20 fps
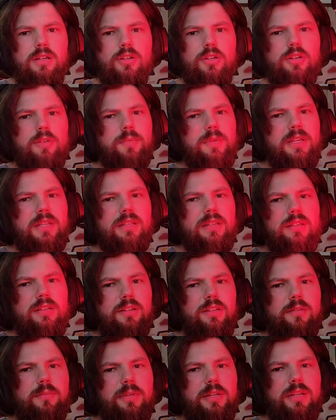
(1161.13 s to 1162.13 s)
it could be a
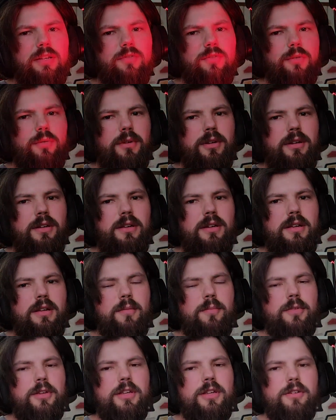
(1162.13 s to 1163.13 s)
different one,
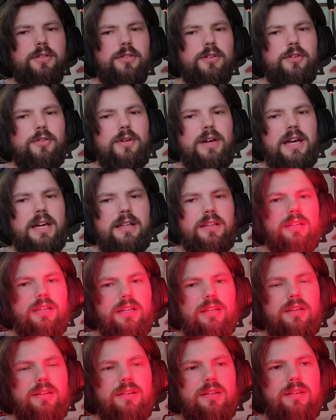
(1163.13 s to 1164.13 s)
but you hear the crackling,
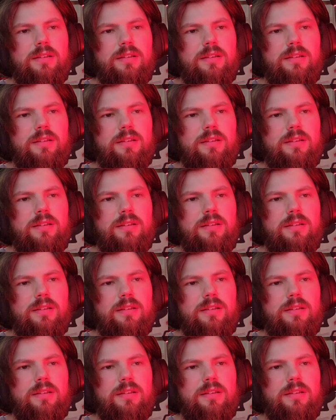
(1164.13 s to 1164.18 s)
